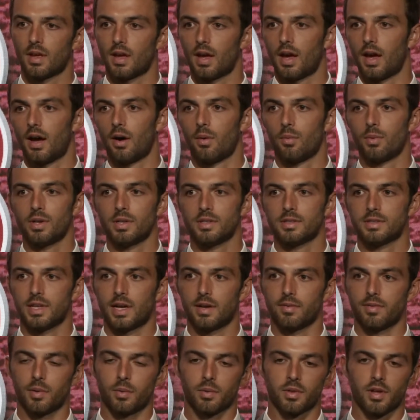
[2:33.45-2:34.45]
Uh, Will is
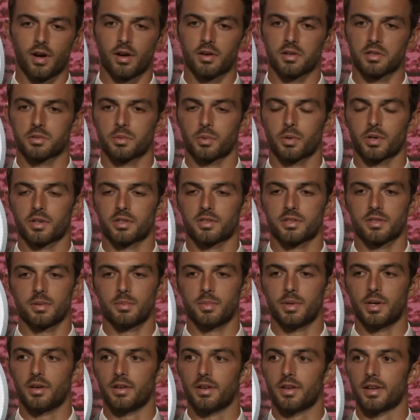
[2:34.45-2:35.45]
definitely one of the hardest workers in the
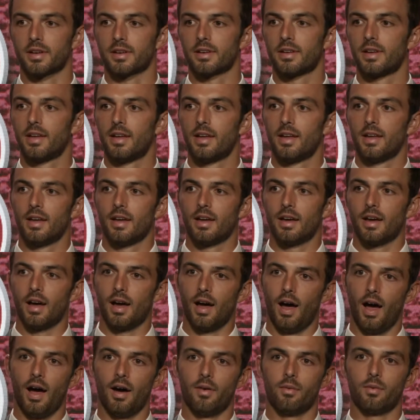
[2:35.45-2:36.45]
building.
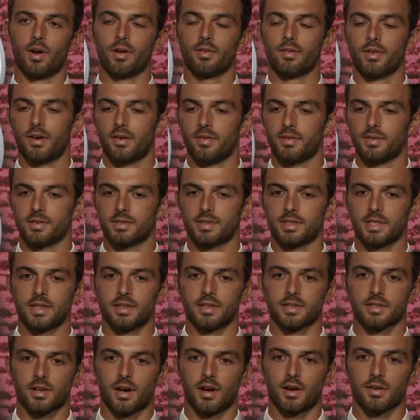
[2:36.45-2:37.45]
Uh, what I loved seeing
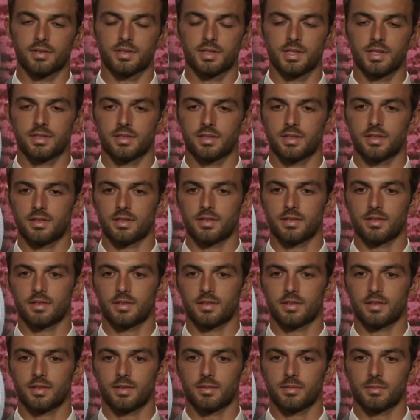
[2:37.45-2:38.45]
this offseason,
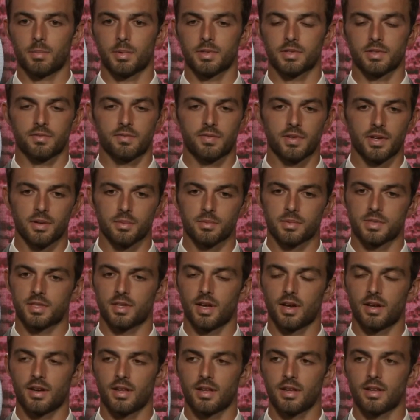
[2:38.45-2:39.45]
bunch of film
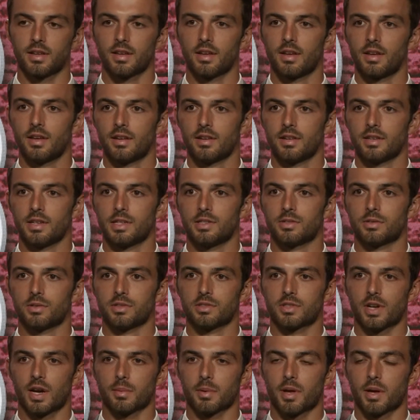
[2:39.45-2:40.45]
study. He's really
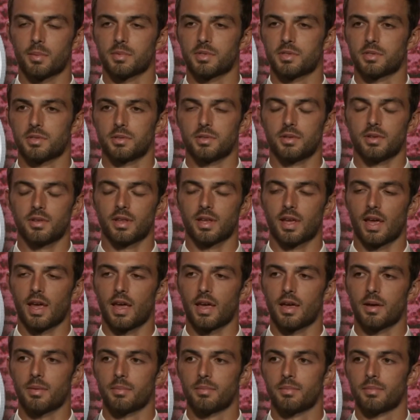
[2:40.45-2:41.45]
trying to become a student of the
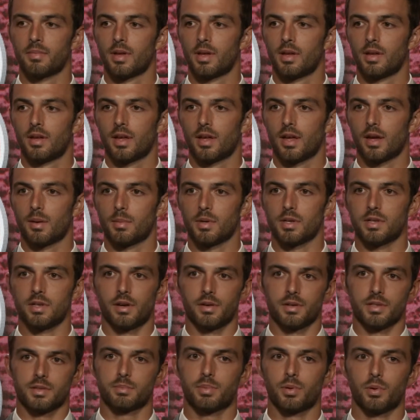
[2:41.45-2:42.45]
game. I mean, you
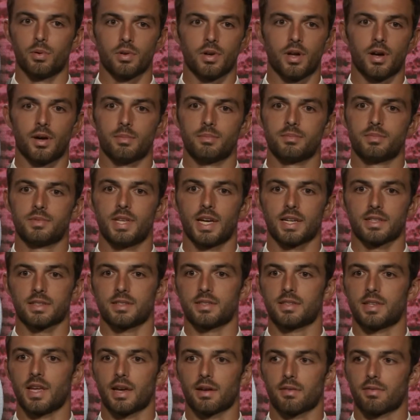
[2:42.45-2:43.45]
know, he's pulling up
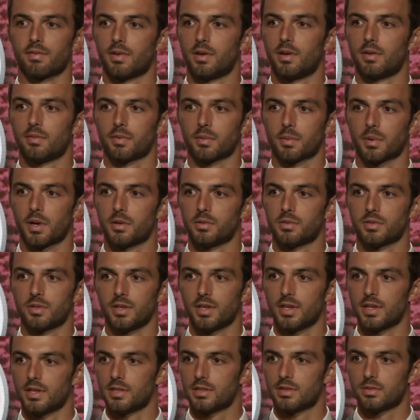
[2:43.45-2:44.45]
Texas Tech film from Coach
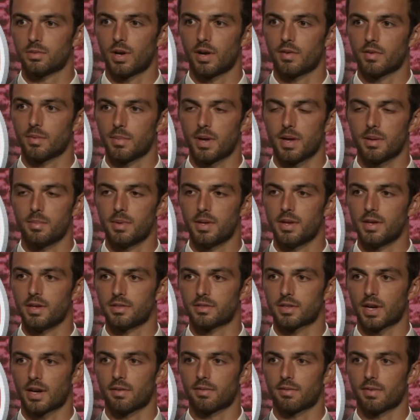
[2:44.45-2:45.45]
Leach, whatever it may be. He's
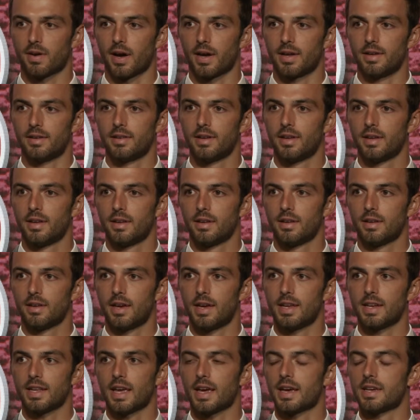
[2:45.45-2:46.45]
trying to find
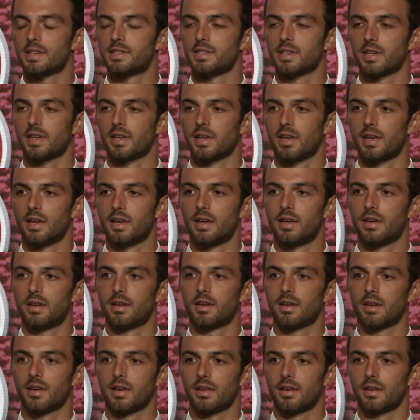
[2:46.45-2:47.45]
any edge he can get.
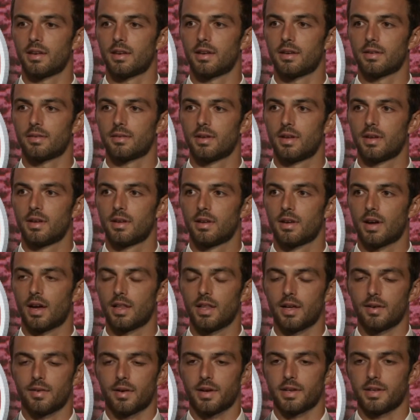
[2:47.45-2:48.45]
And uh, I
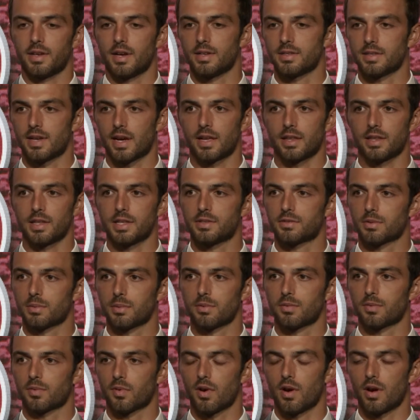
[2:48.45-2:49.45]
love how he does that. He leads from
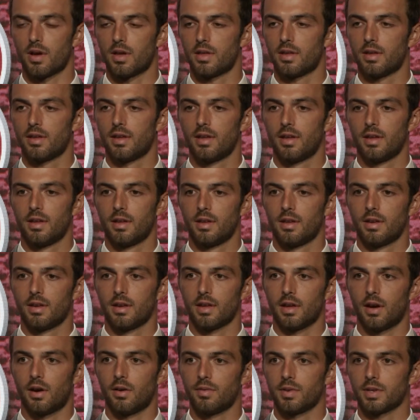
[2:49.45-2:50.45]
the front.
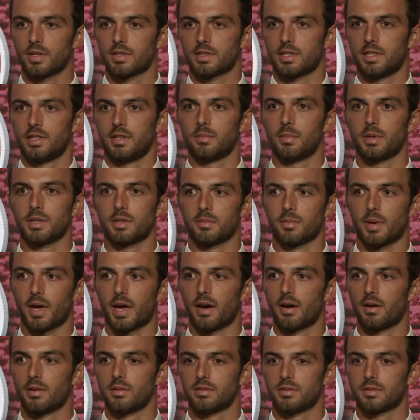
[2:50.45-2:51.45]
I hope we continue to make the
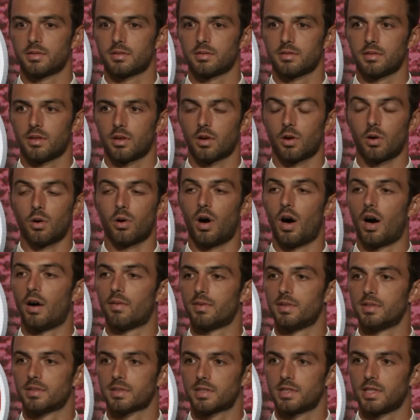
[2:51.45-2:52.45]
bounds. Our whole
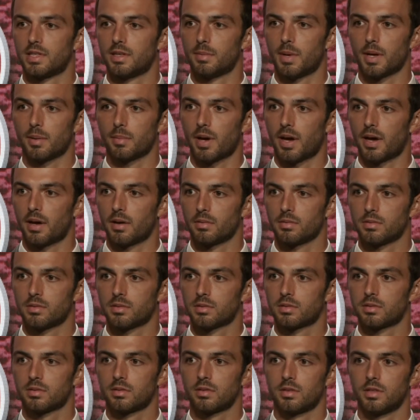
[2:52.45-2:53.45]
offense continue to make
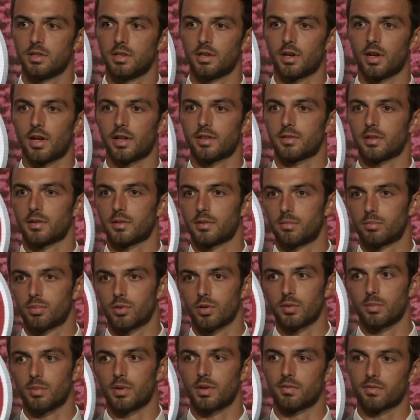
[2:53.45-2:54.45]
bounds. You know, that's our
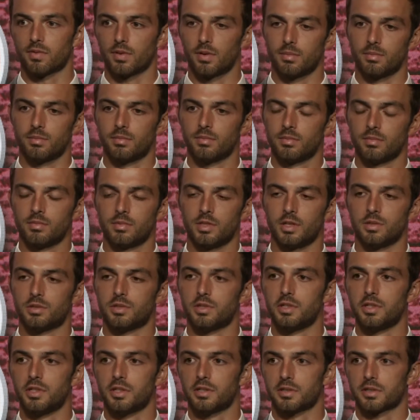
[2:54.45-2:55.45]
improvement from, you know,
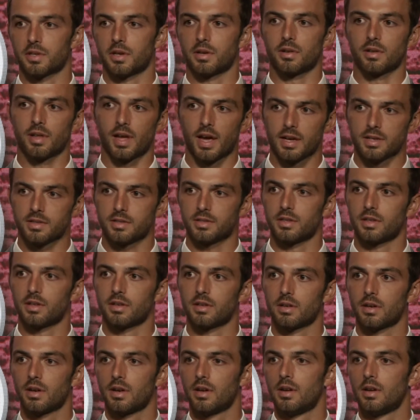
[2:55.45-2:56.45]
two years ago to last year.